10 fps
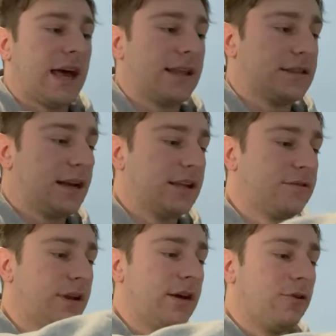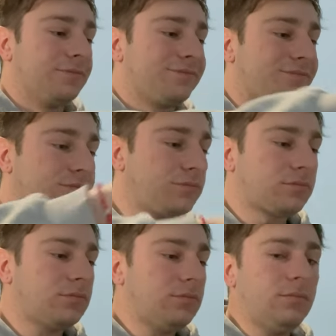that in today's video.
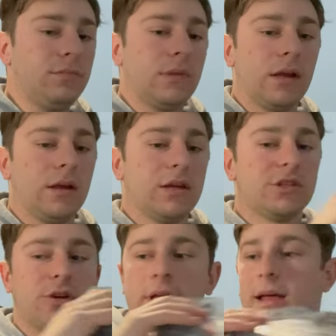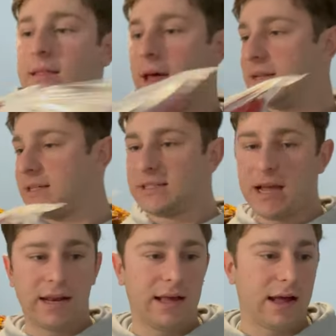So that, that is
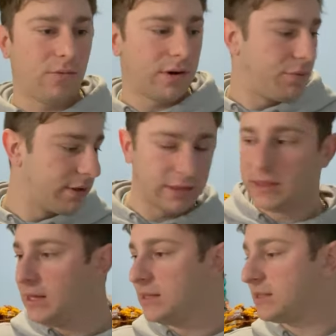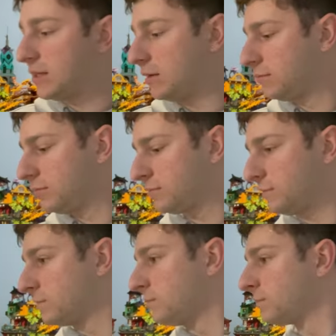exciting. I want to put these...
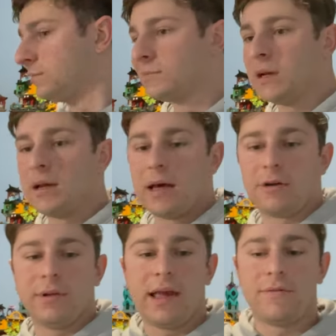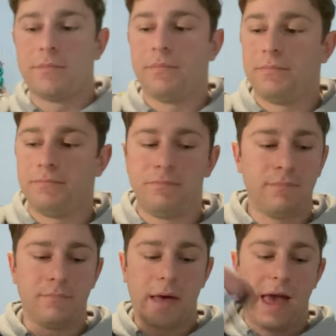I don't really have a
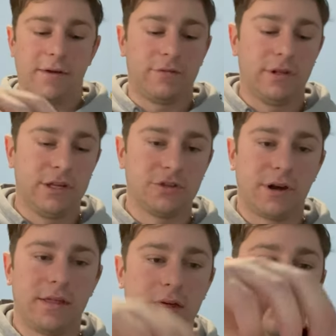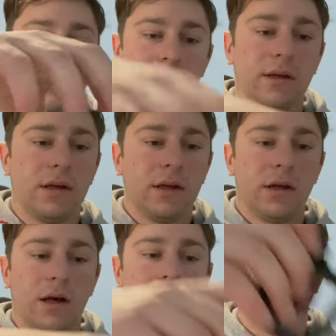bag for these or anything, but
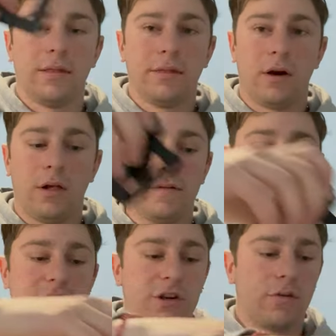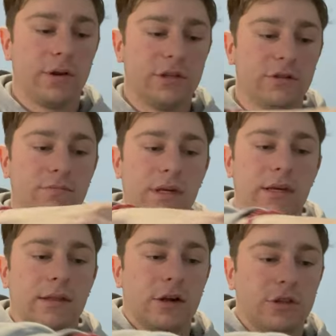uh, all of these are going to be
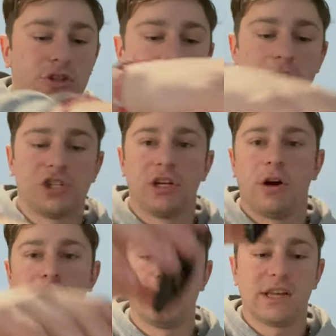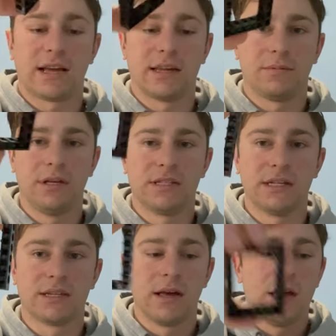in the construction, all these technical
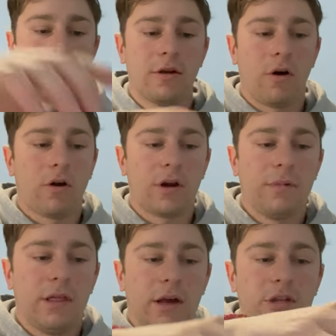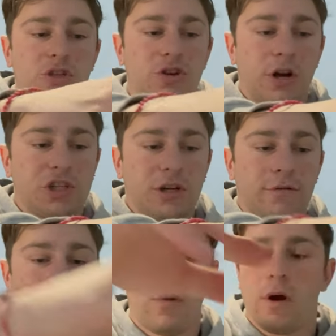pieces. They're all gonna be the construction
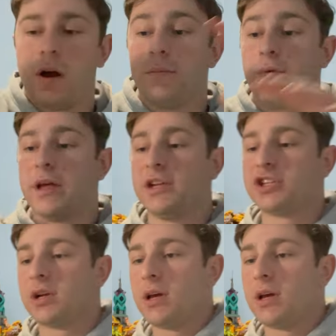for our bridge,